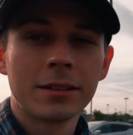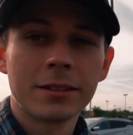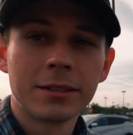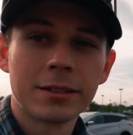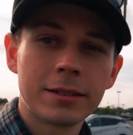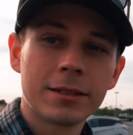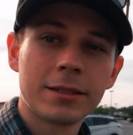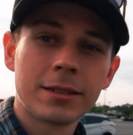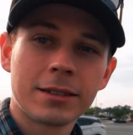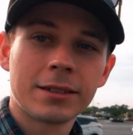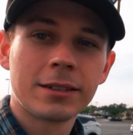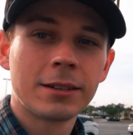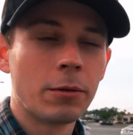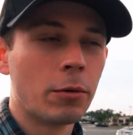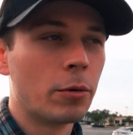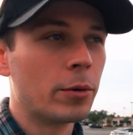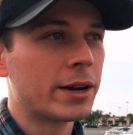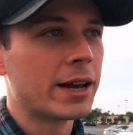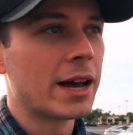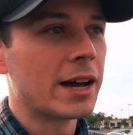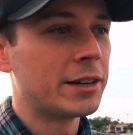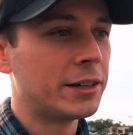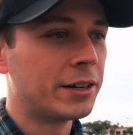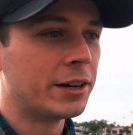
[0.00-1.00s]
Uh, so we
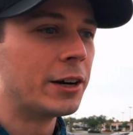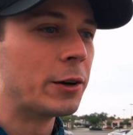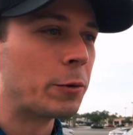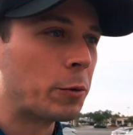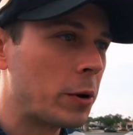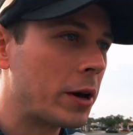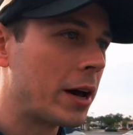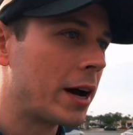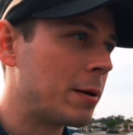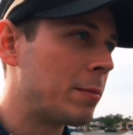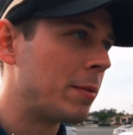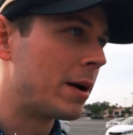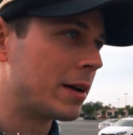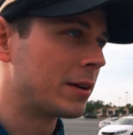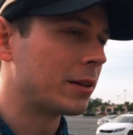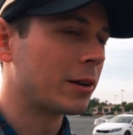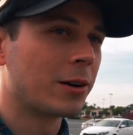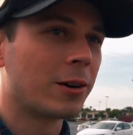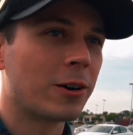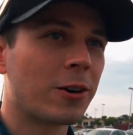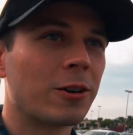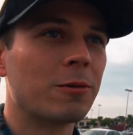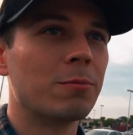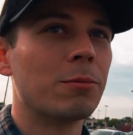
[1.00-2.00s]
got done, we got back in the
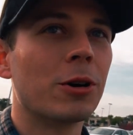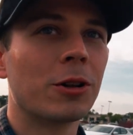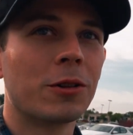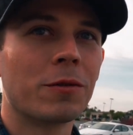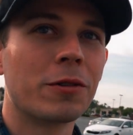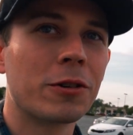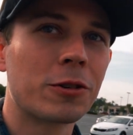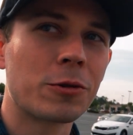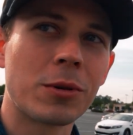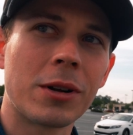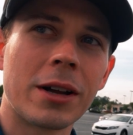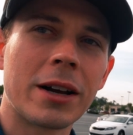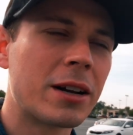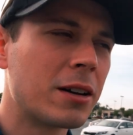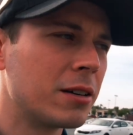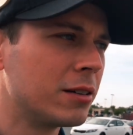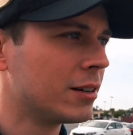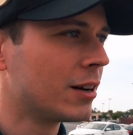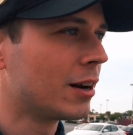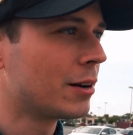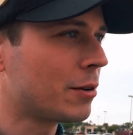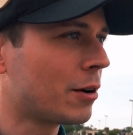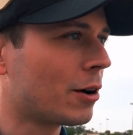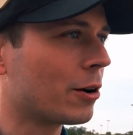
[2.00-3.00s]
car, and both of us were like,
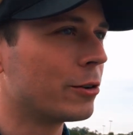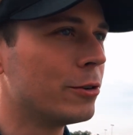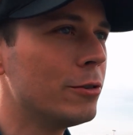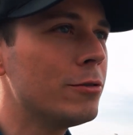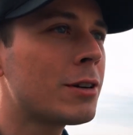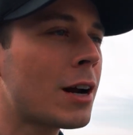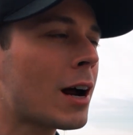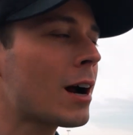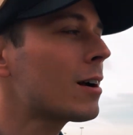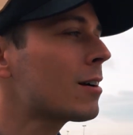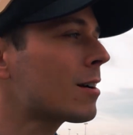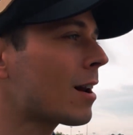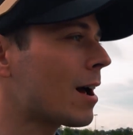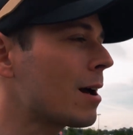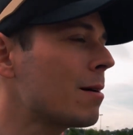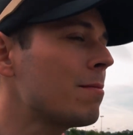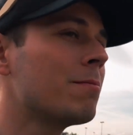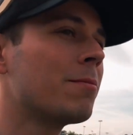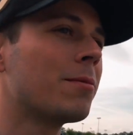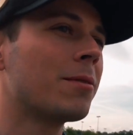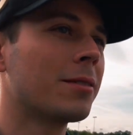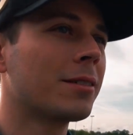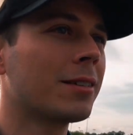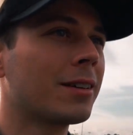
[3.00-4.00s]
Are you tired?
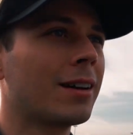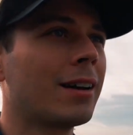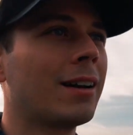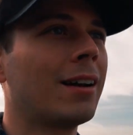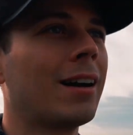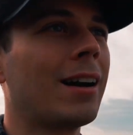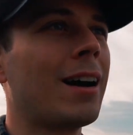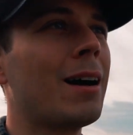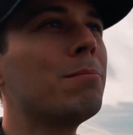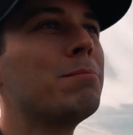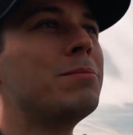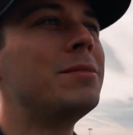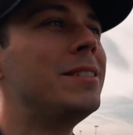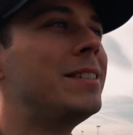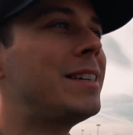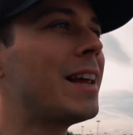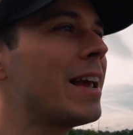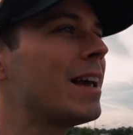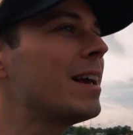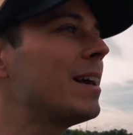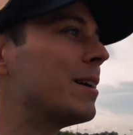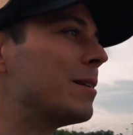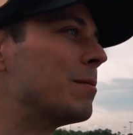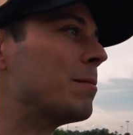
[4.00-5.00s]
I'm, I'm
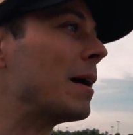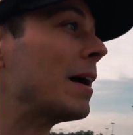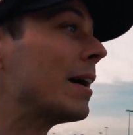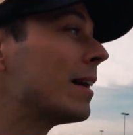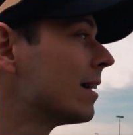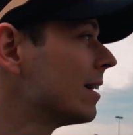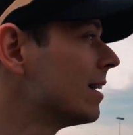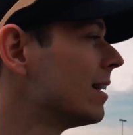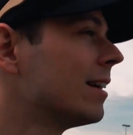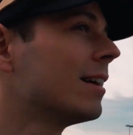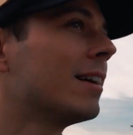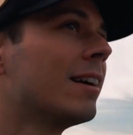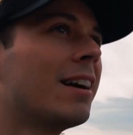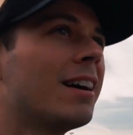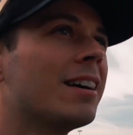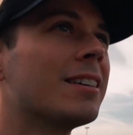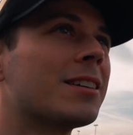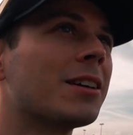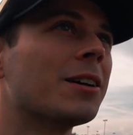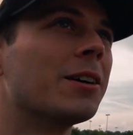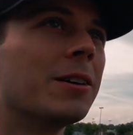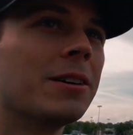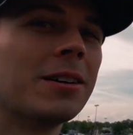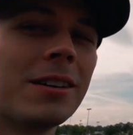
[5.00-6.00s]
dead, man.
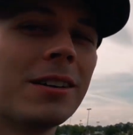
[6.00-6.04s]
So